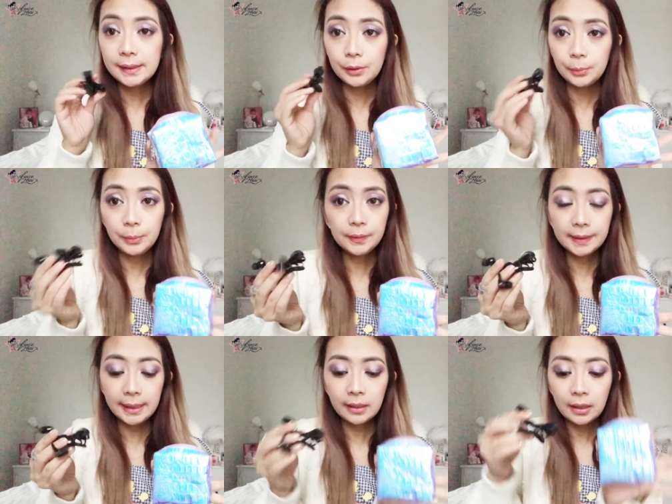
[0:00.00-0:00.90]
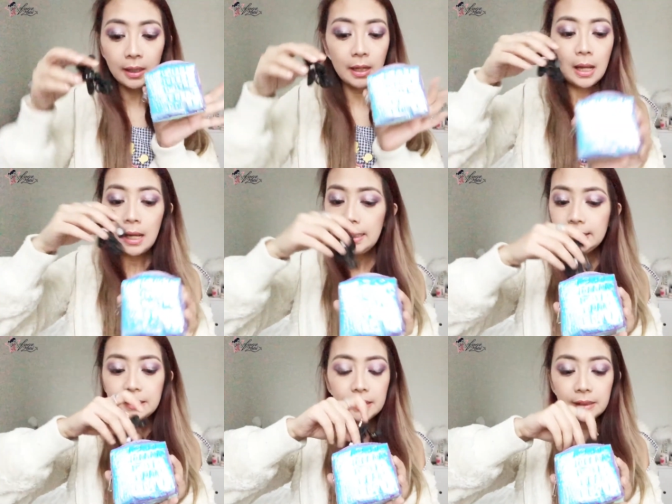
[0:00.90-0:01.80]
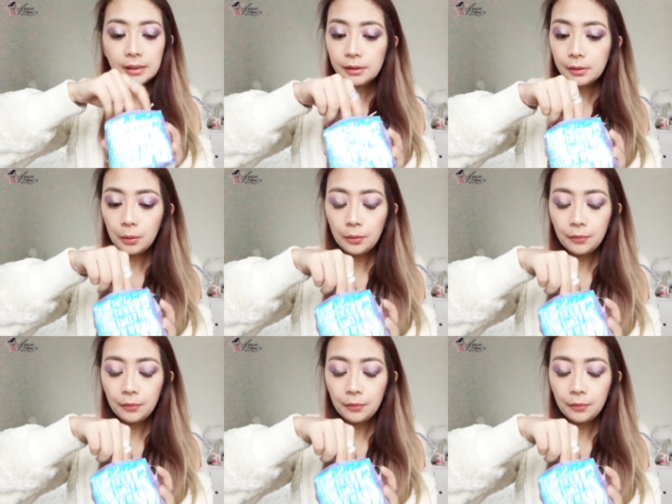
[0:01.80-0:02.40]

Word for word: to music it's just so